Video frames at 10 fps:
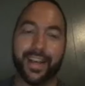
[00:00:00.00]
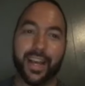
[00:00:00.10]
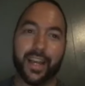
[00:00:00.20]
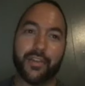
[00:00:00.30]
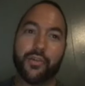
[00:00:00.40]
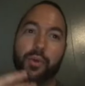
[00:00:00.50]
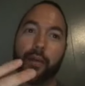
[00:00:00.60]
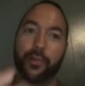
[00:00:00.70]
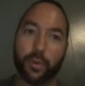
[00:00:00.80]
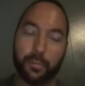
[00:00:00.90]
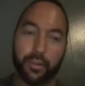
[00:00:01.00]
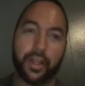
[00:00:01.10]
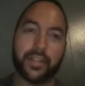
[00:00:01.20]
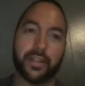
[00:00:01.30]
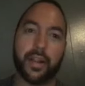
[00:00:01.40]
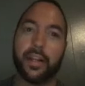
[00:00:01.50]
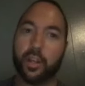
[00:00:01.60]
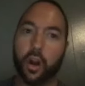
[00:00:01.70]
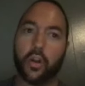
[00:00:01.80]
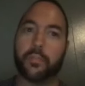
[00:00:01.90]
and you do have to replace a lot of
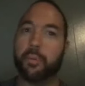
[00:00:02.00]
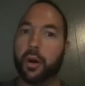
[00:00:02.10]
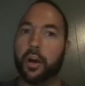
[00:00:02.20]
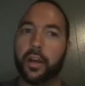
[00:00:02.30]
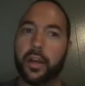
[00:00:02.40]
yards. But